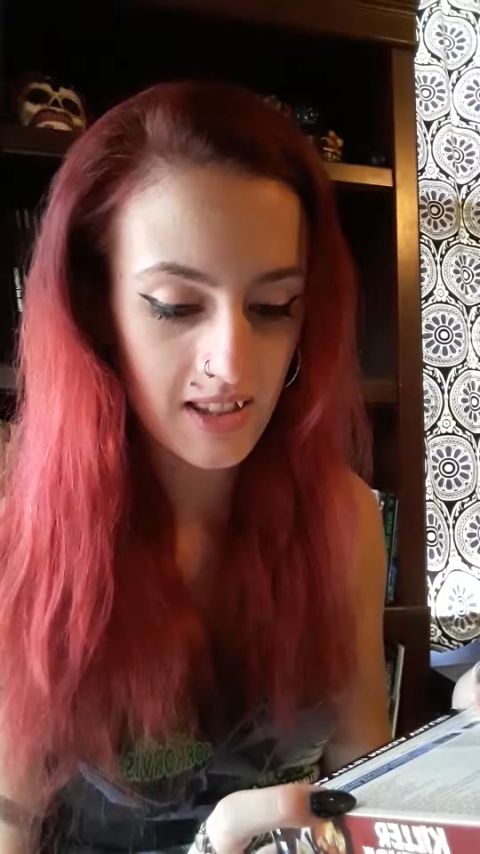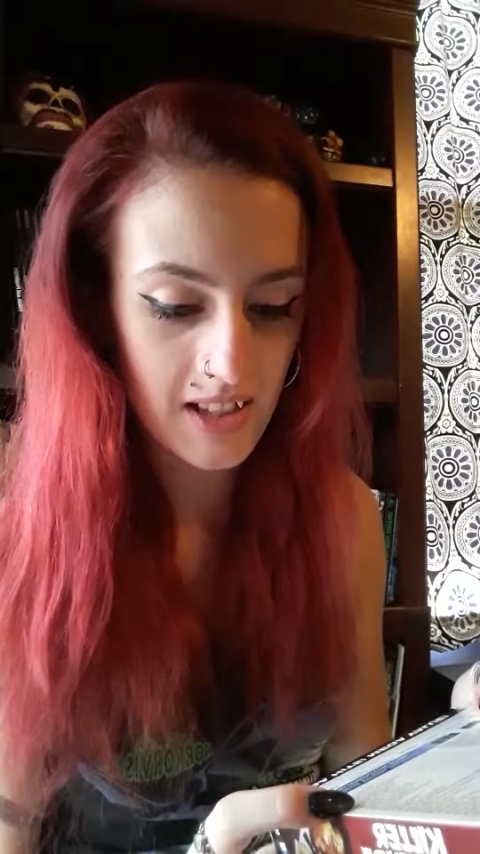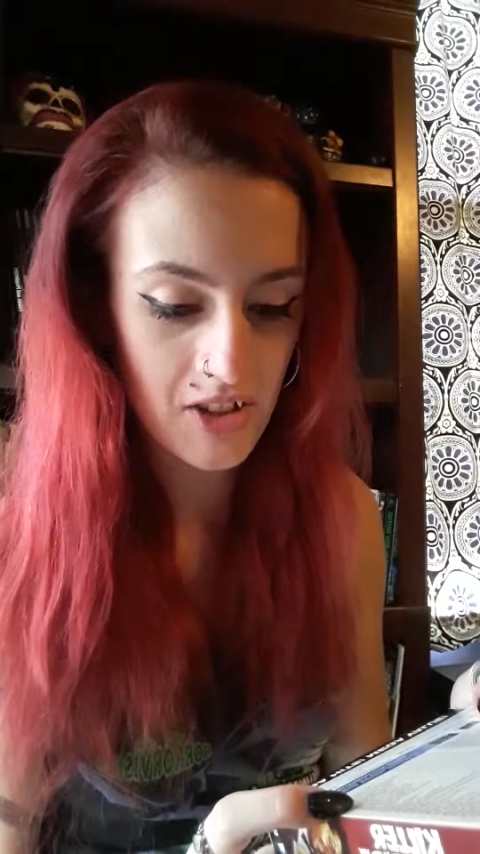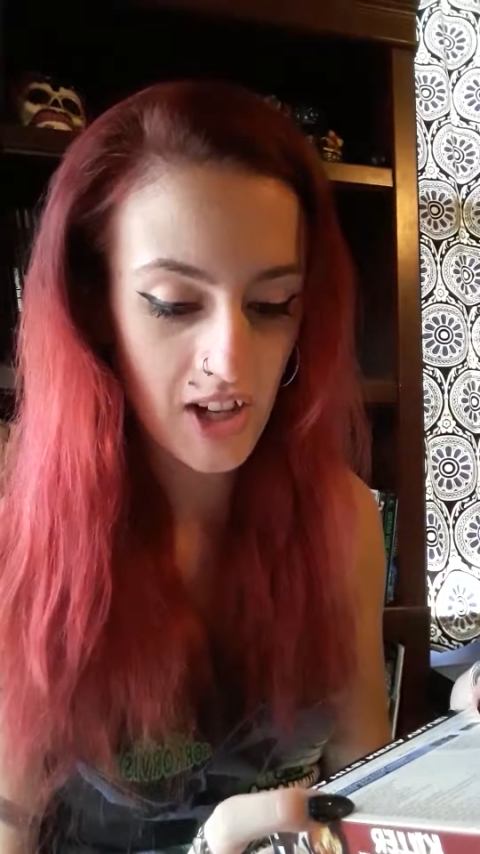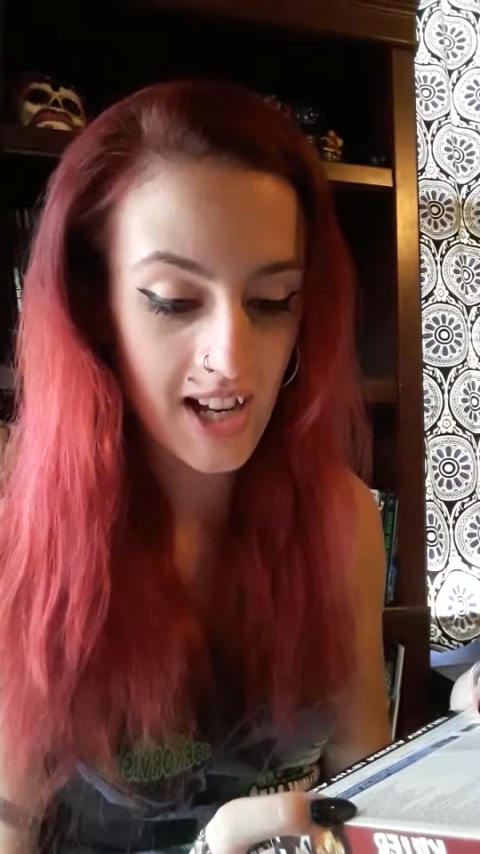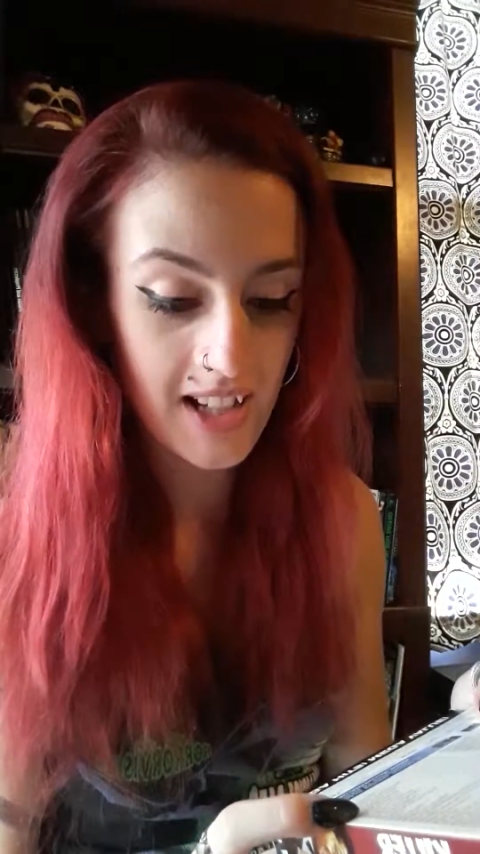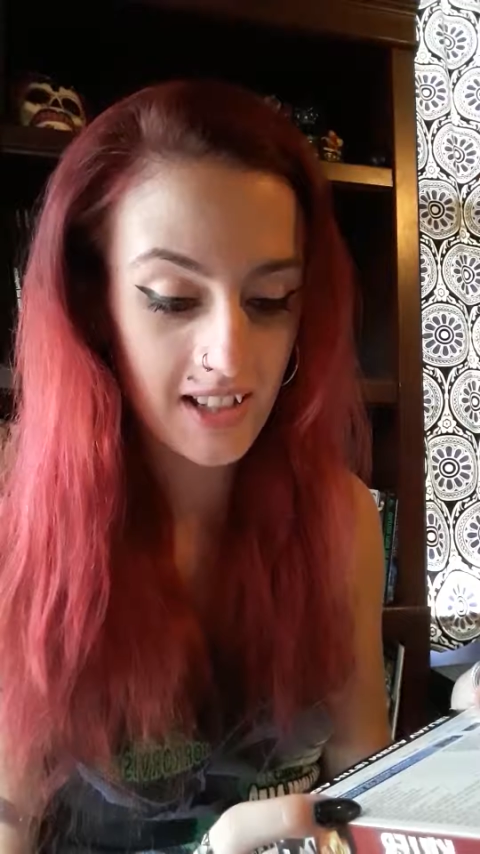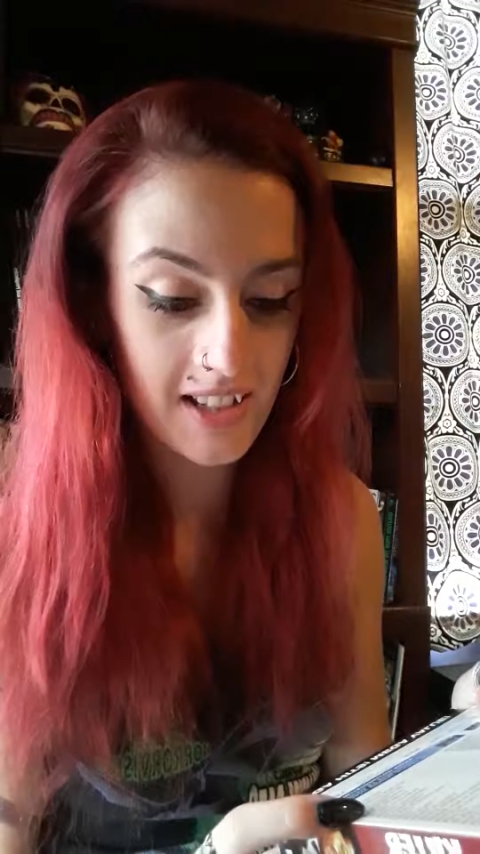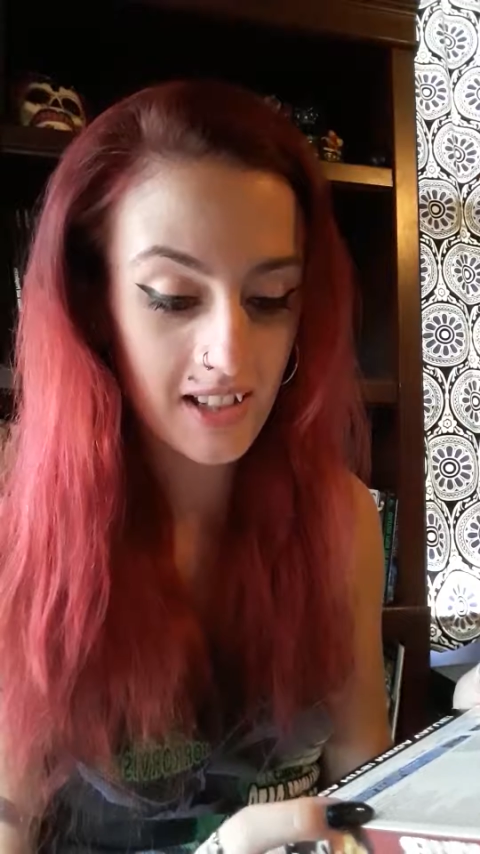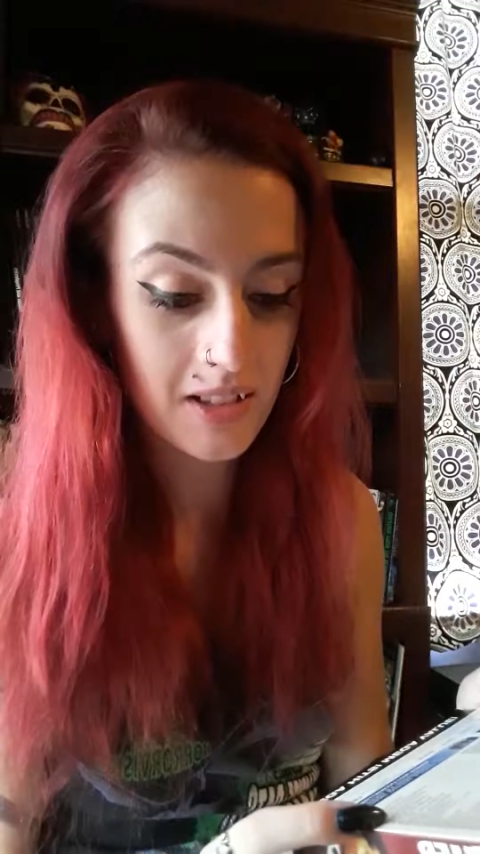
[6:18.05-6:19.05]
The
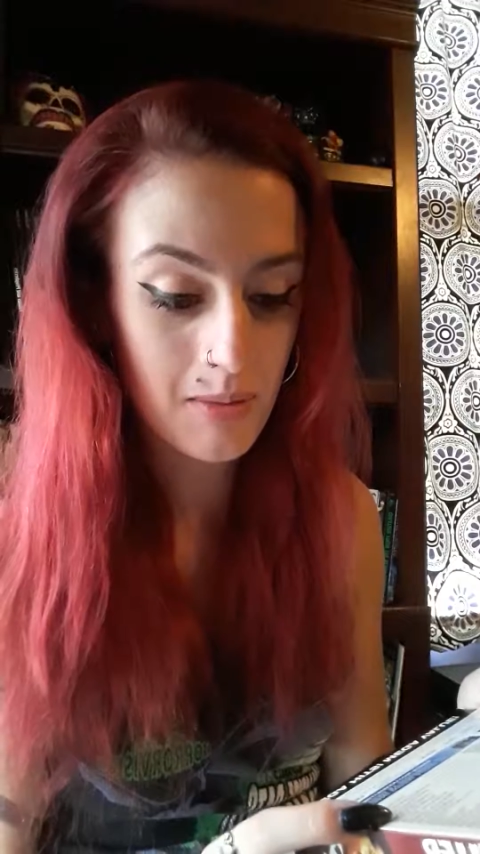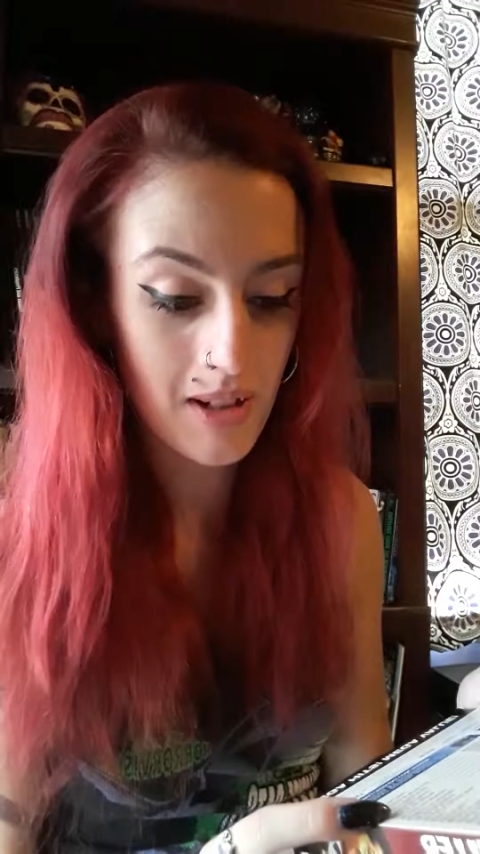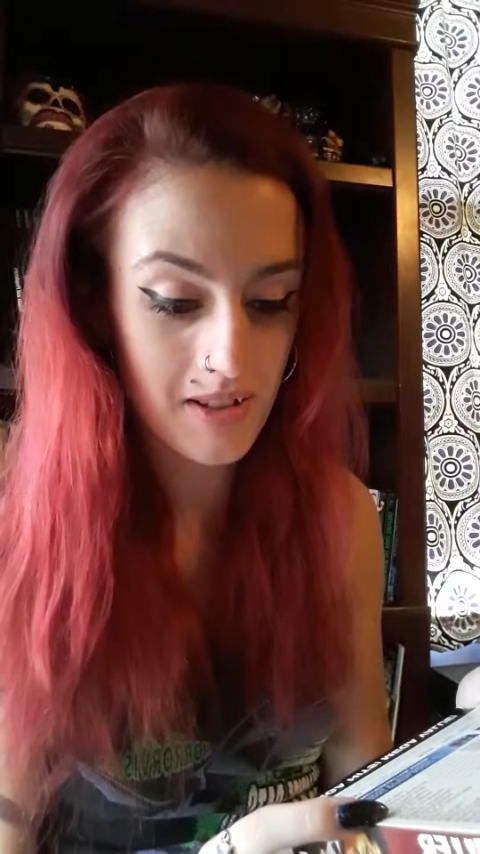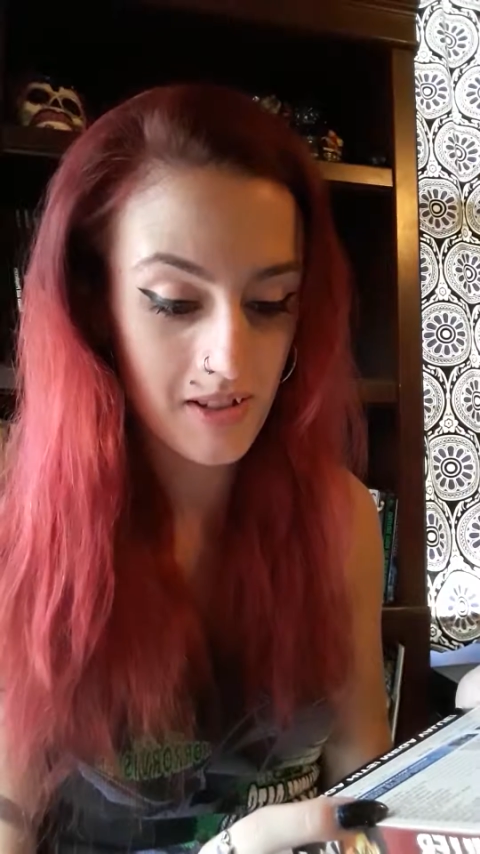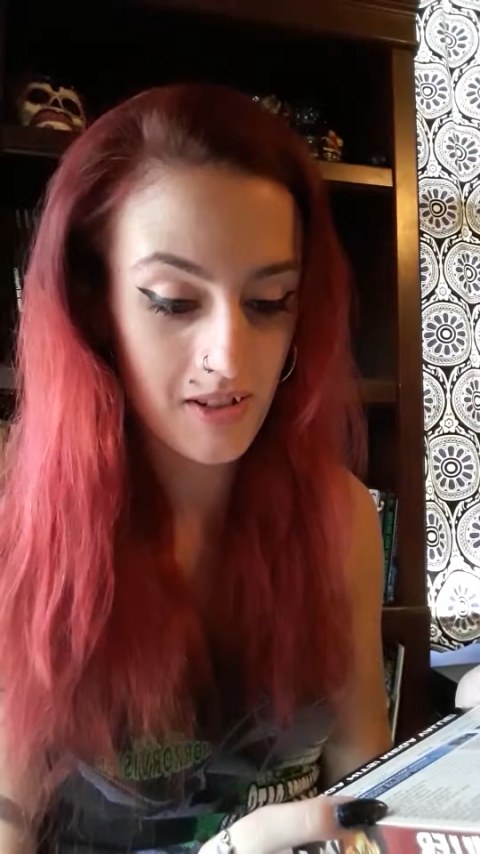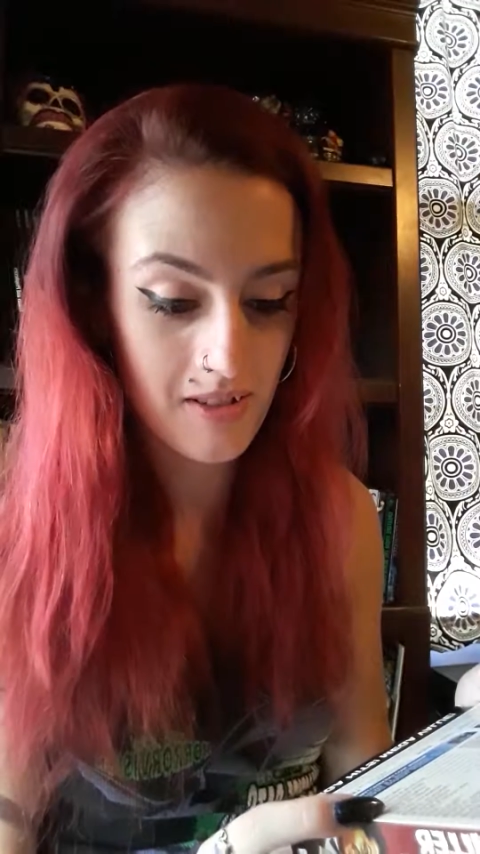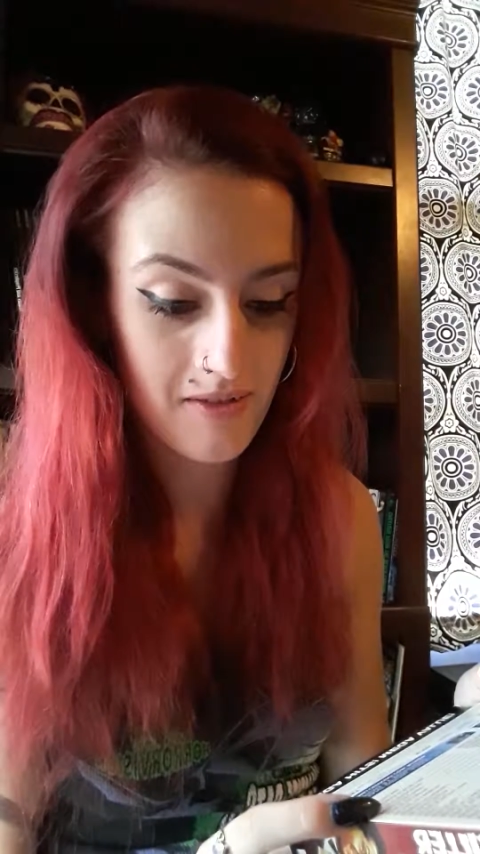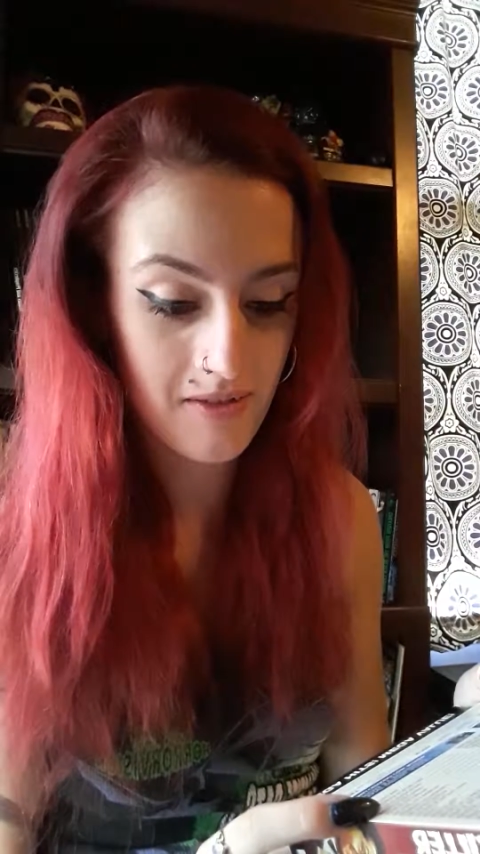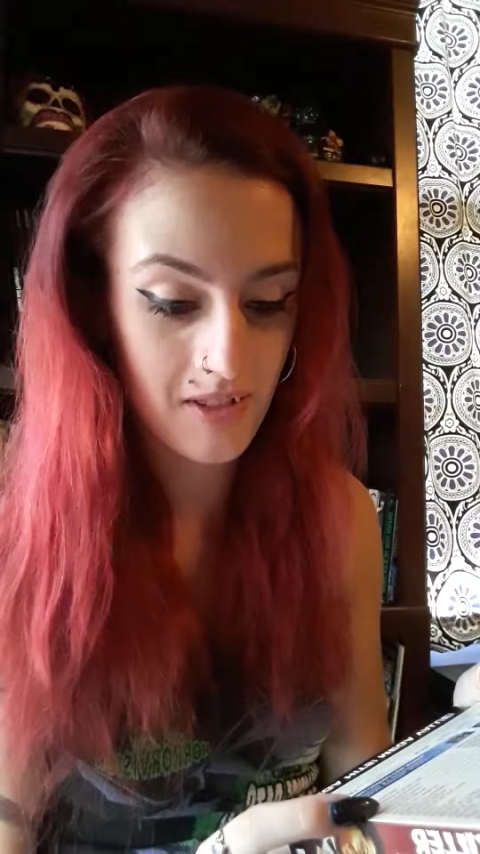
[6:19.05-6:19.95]
Giant Gila Monster,